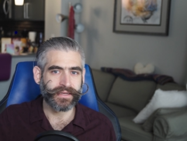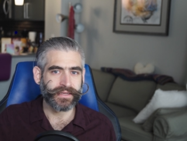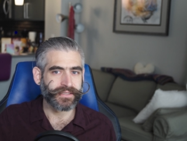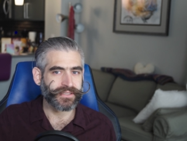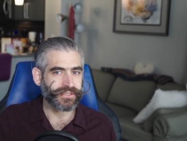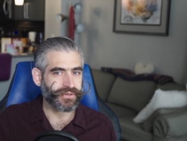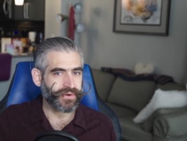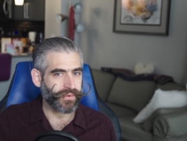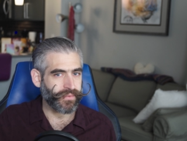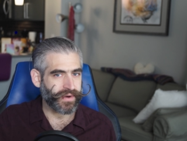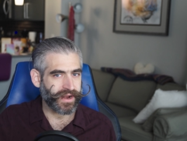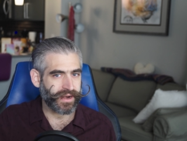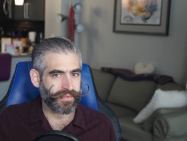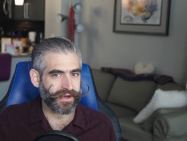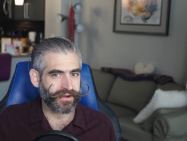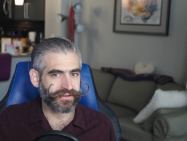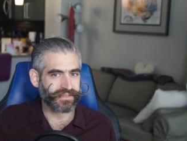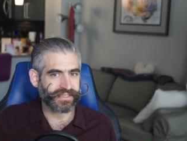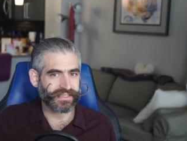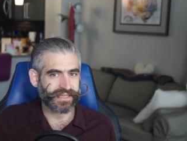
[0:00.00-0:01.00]
So he went
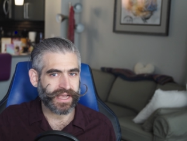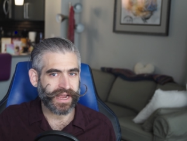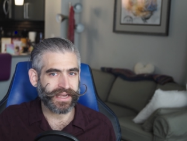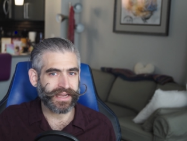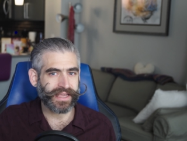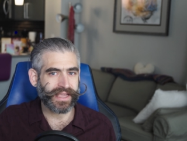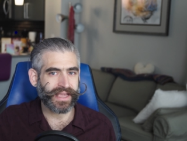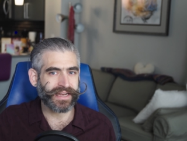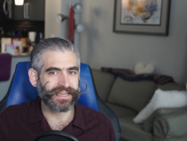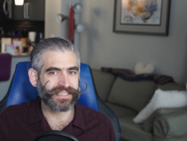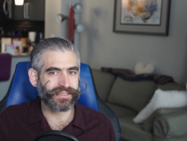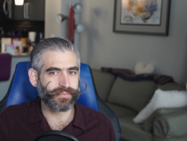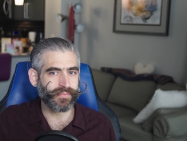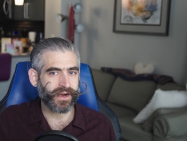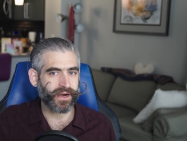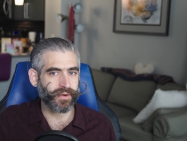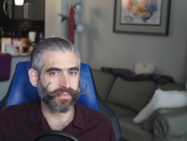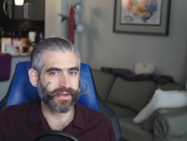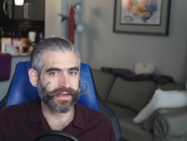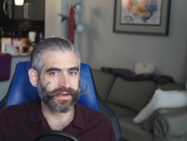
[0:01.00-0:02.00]
about designing an
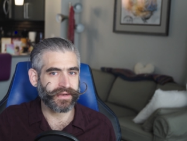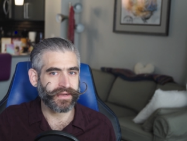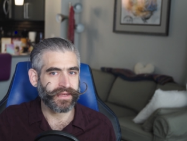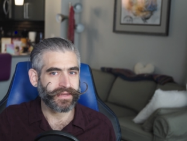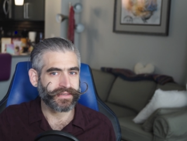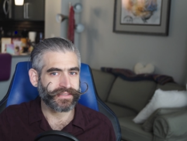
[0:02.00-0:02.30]
experiment